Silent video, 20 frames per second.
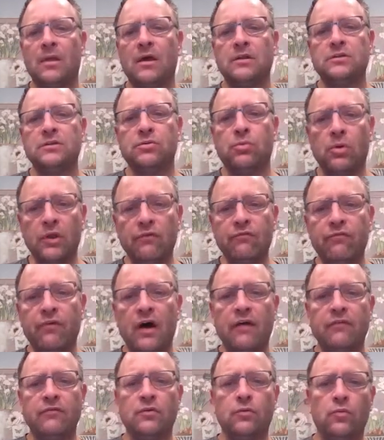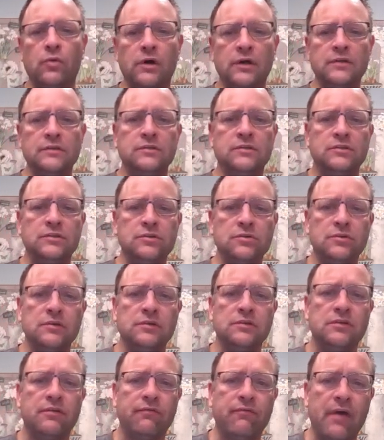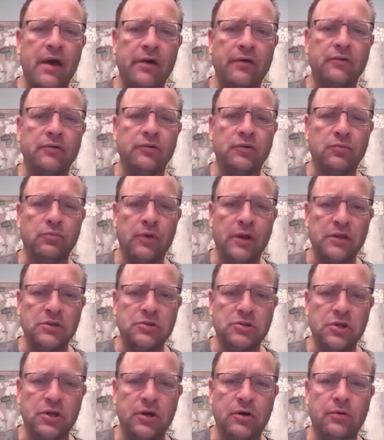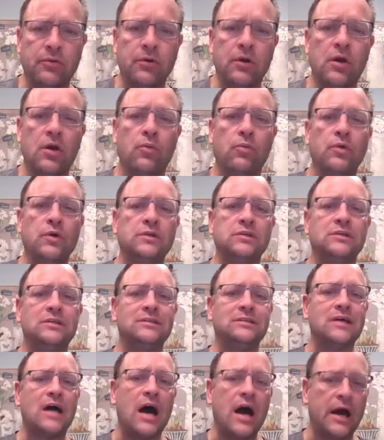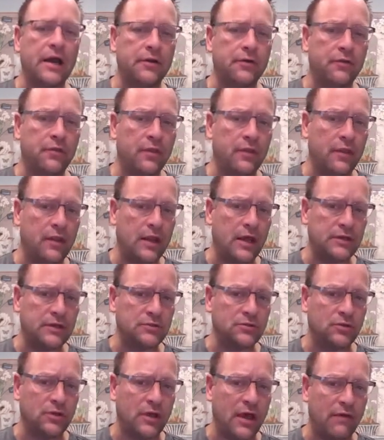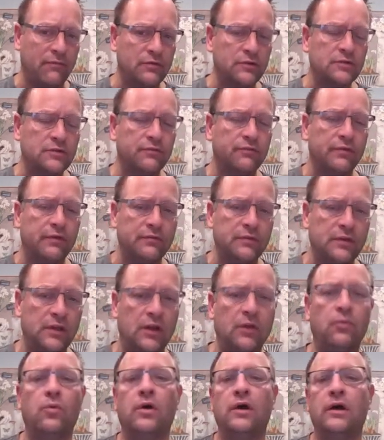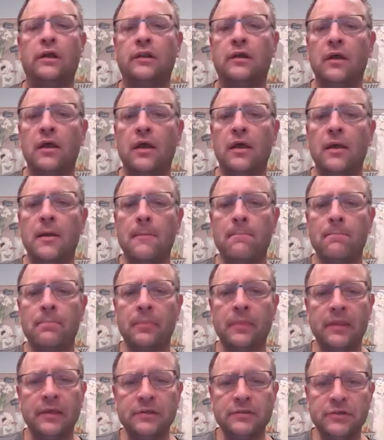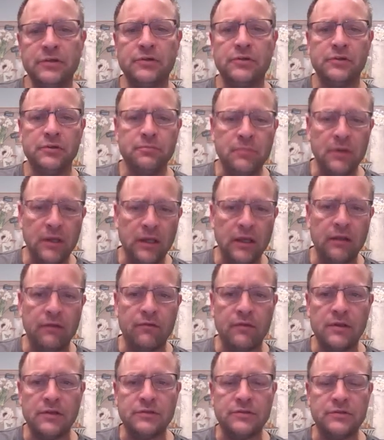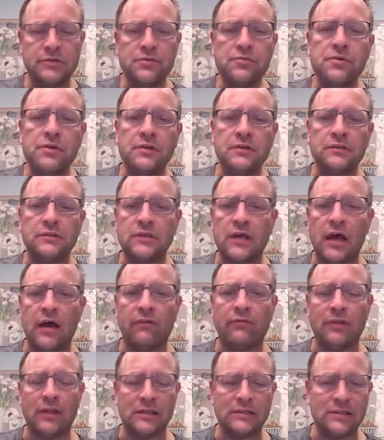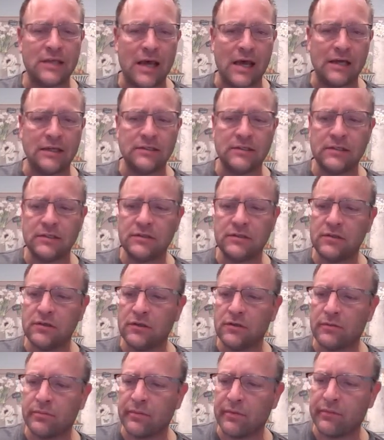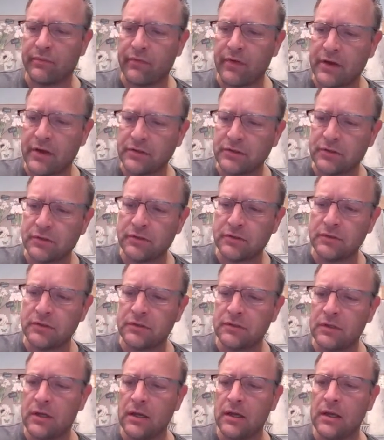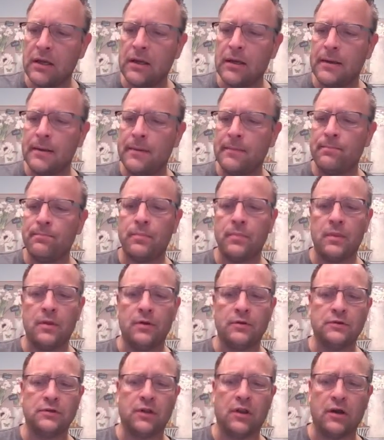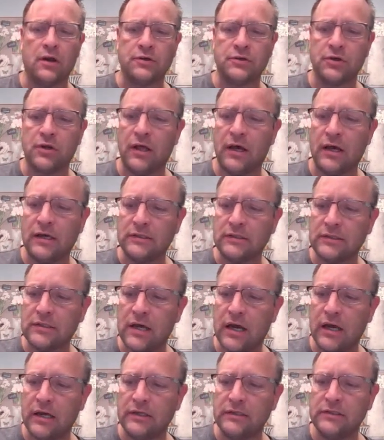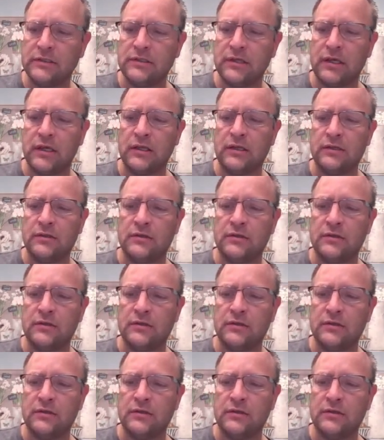25 to 1 student to faculty ratio, which is higher than the national average of 15 to 1. This could mean that students have less access to the professors. There's a larger class size and